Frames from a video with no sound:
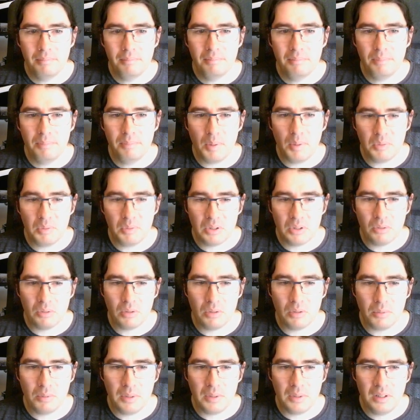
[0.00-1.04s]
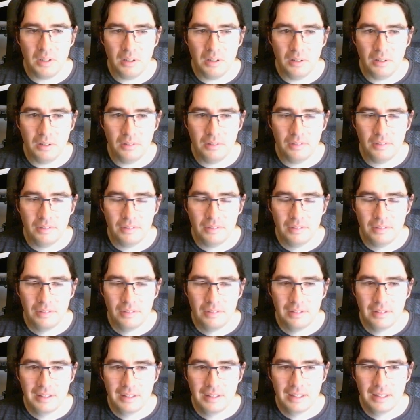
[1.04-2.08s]
we don't want to be
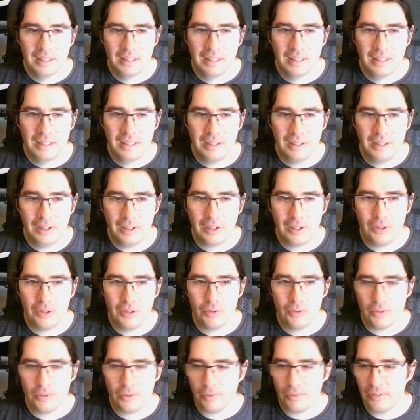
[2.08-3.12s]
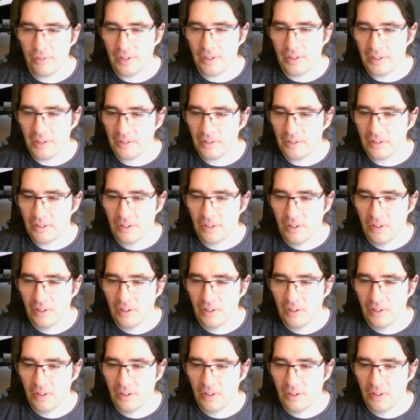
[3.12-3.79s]
accused of things